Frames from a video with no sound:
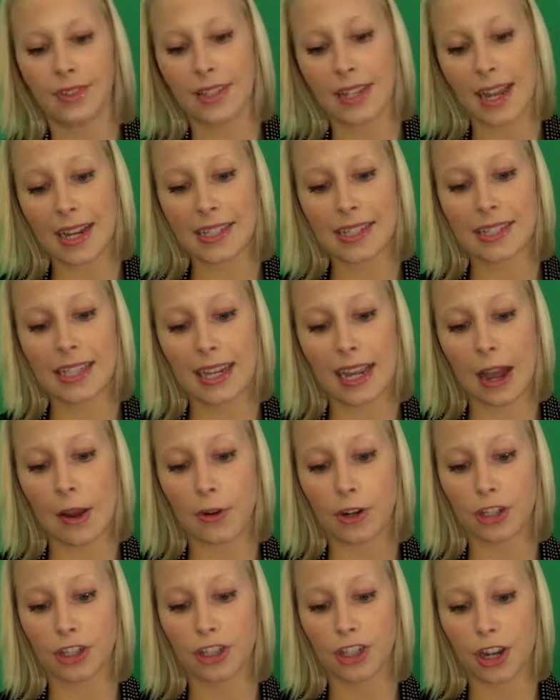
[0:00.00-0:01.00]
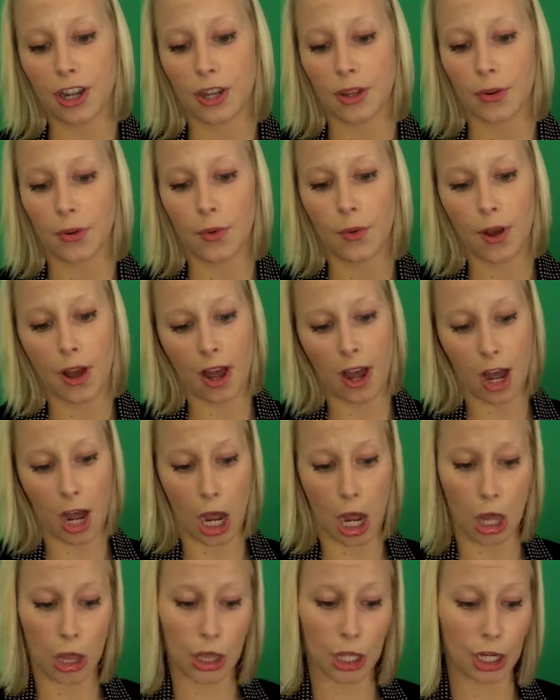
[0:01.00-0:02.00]
Next thing I want to show you
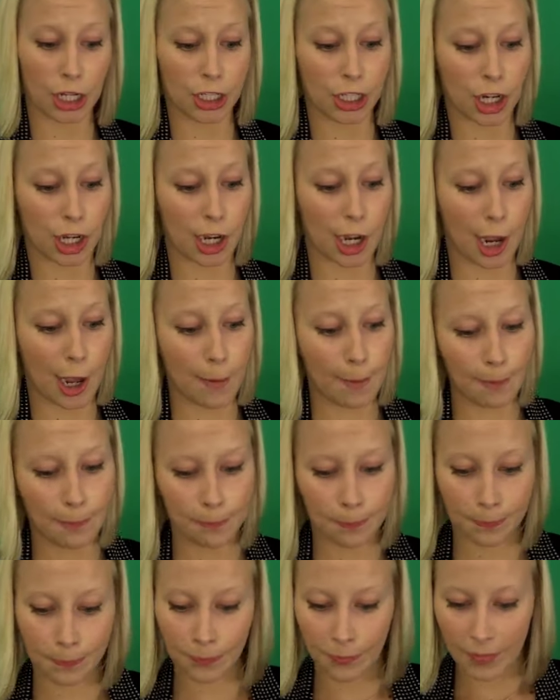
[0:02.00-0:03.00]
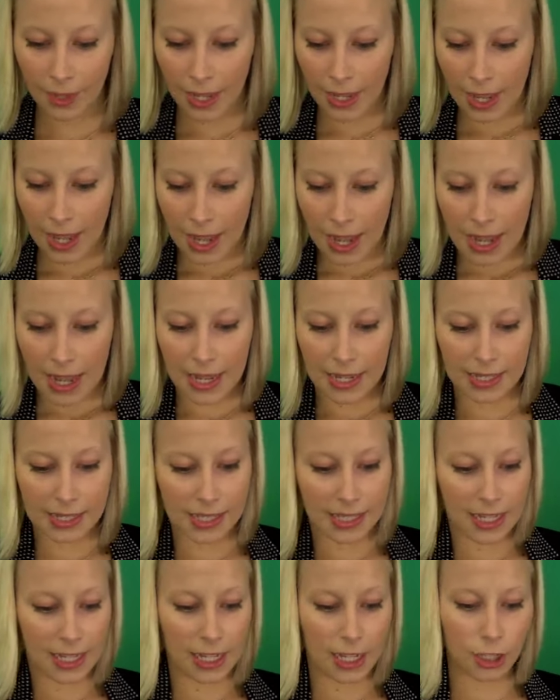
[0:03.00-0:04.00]
on the agenda is
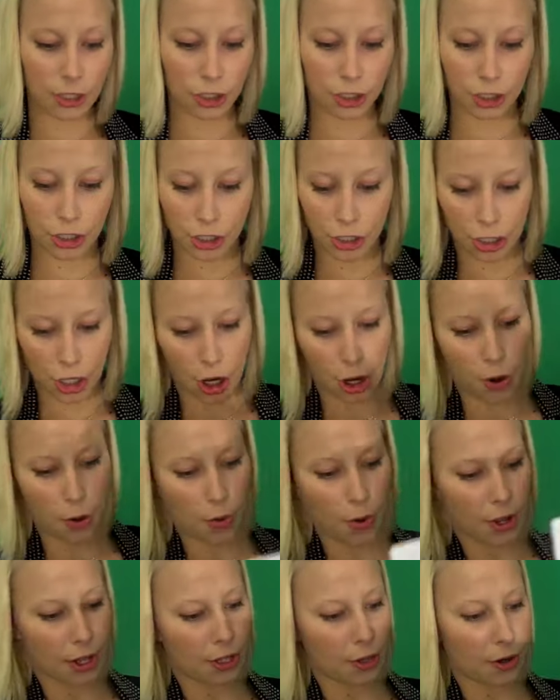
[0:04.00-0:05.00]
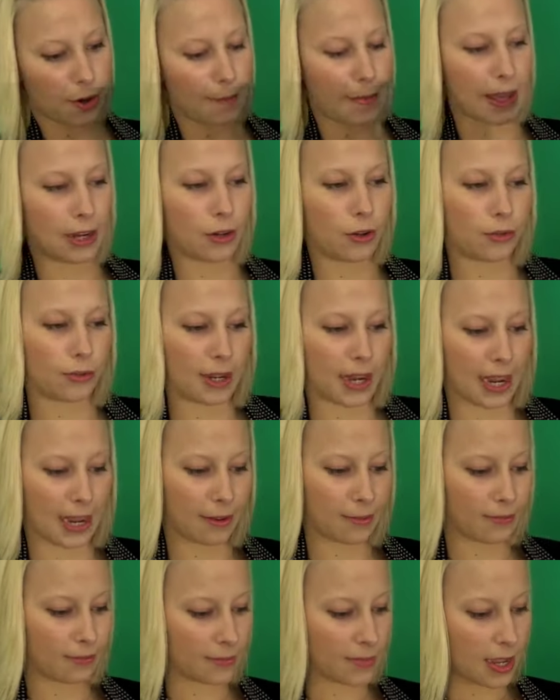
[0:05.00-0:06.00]
the Show Your Metal
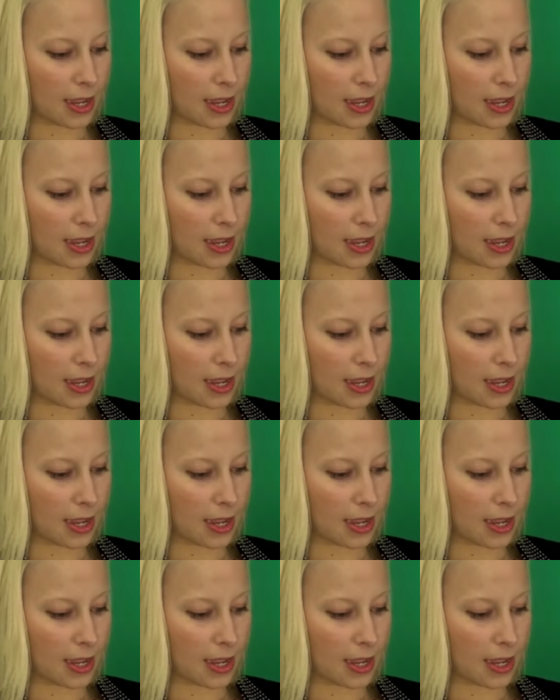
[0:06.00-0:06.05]
Ring.